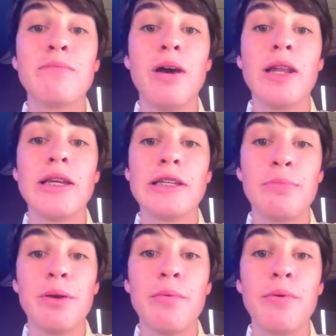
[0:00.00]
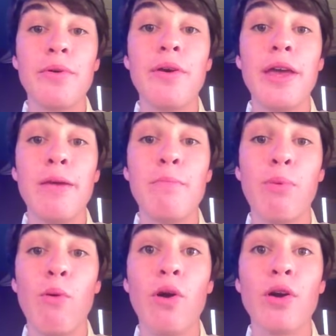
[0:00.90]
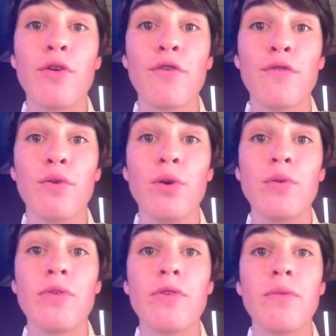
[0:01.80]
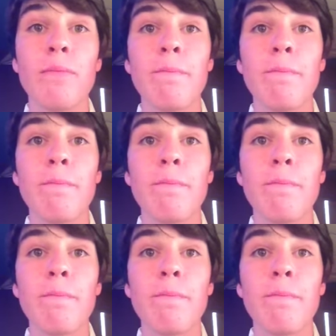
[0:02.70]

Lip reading: the money to be able to import fruits.